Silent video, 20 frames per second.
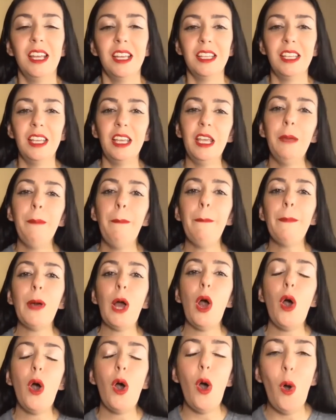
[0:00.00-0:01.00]
keep
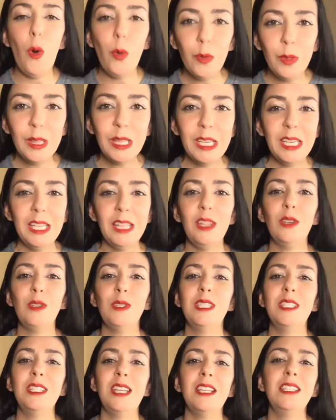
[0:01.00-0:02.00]
only
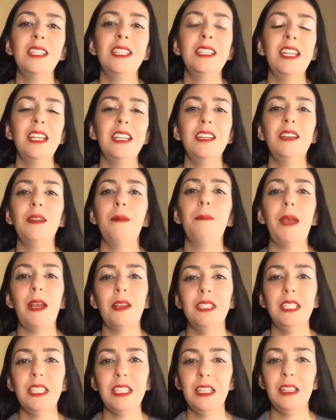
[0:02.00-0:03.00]
those designated
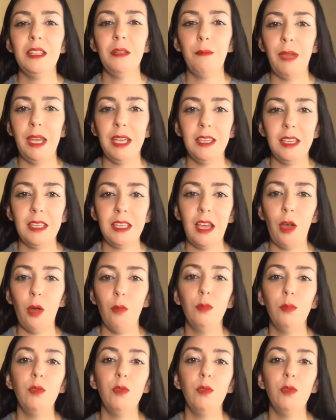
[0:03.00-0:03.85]
amounts in the bank account.